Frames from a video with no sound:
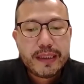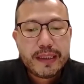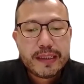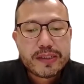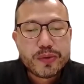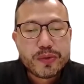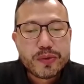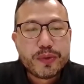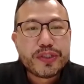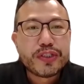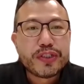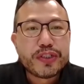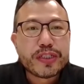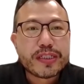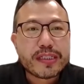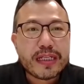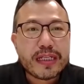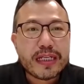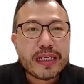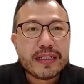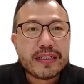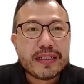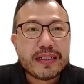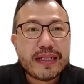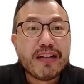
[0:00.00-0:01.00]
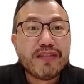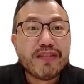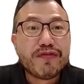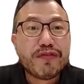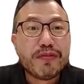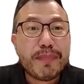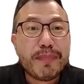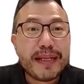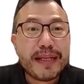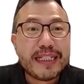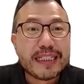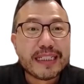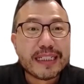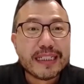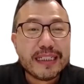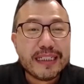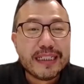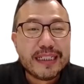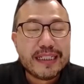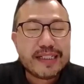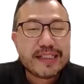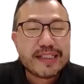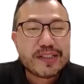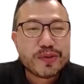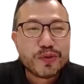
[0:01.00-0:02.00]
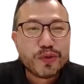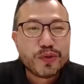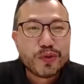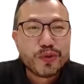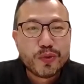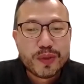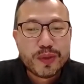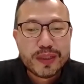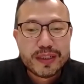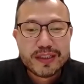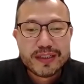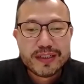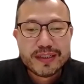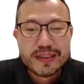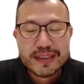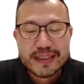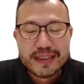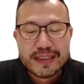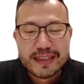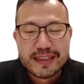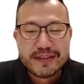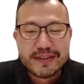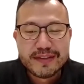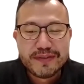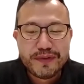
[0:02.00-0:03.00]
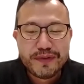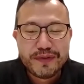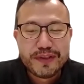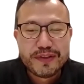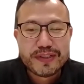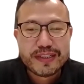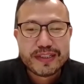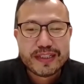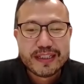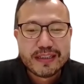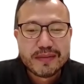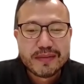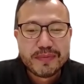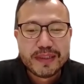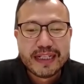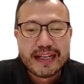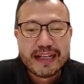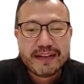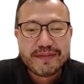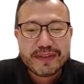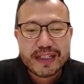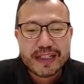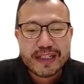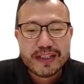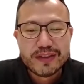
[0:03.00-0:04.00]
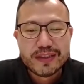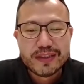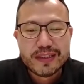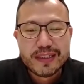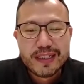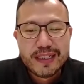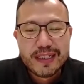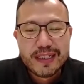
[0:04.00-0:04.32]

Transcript: So we should start alphabetically so no one feels a little bit left out.